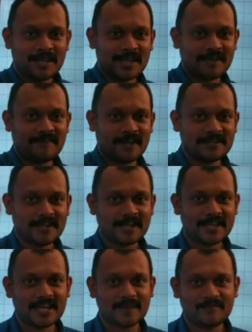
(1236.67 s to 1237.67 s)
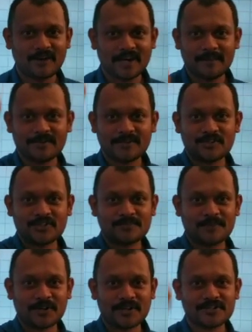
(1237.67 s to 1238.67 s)
If I take it up, what happens to its
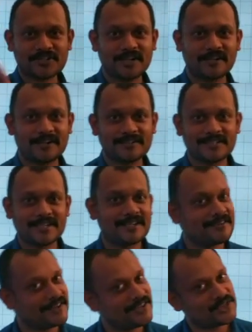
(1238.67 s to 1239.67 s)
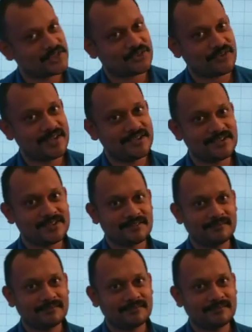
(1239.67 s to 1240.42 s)
potential energy? It increases, right?